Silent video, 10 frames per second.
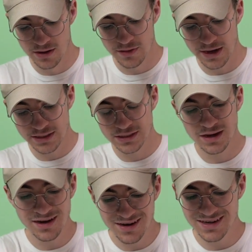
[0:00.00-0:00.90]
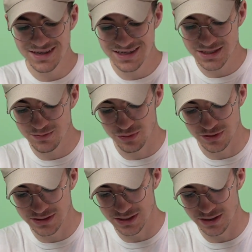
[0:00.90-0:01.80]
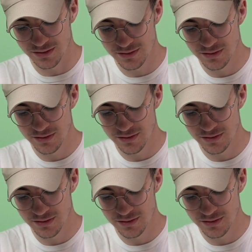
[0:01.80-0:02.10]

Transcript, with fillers: That is kind of disappointing.